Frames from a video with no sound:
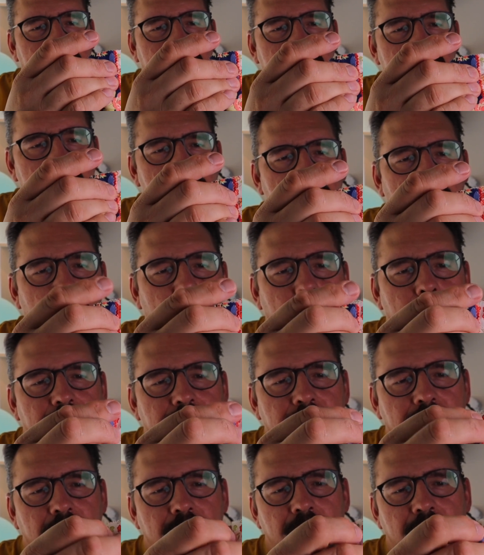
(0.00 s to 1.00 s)
keep
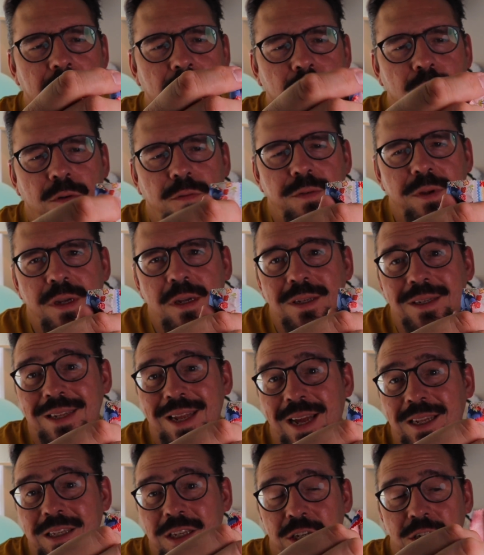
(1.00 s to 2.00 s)
opening it, it reveals
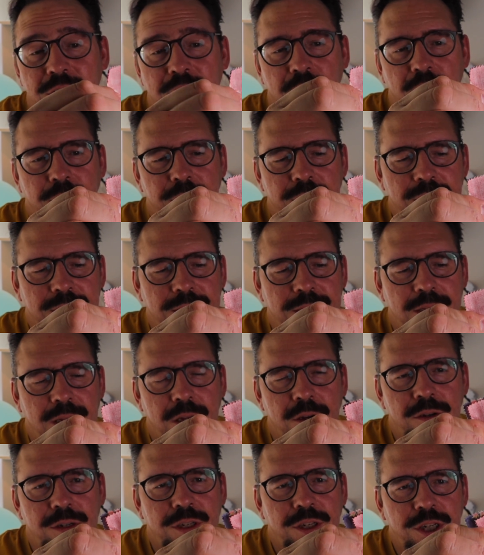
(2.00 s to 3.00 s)
lots of cherries.
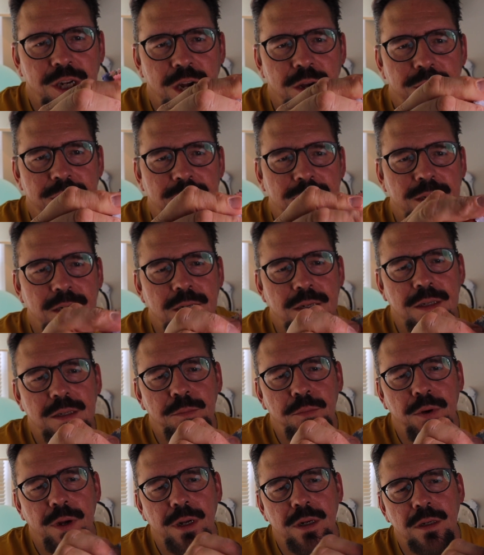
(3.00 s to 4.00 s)
There's cherries in this
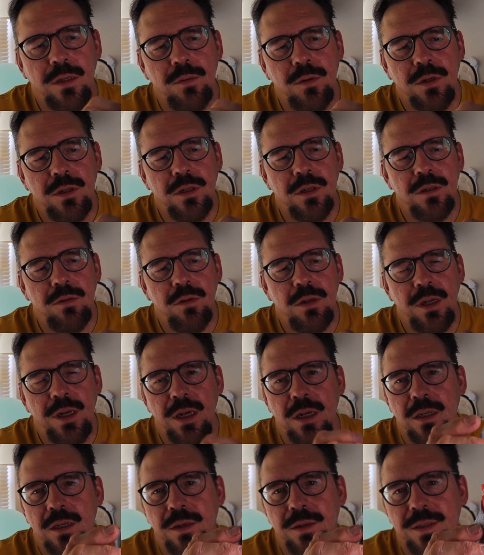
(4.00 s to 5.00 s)
print, which is really
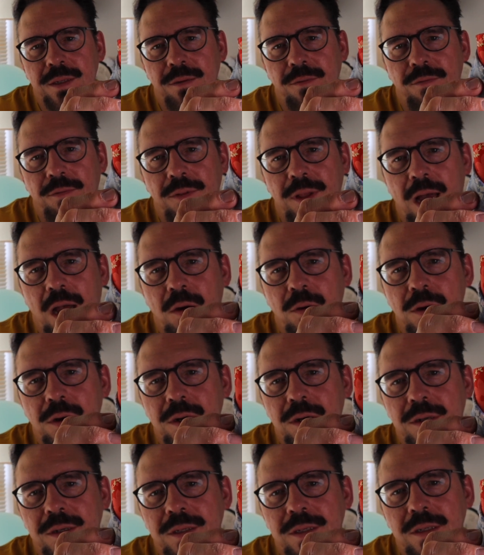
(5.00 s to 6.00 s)
neat. There's some
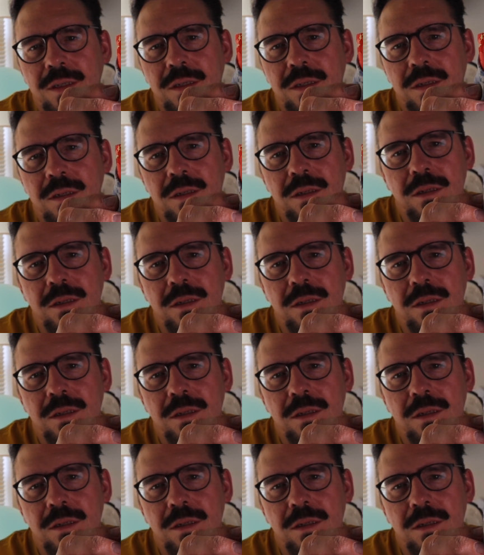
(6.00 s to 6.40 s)
flowers.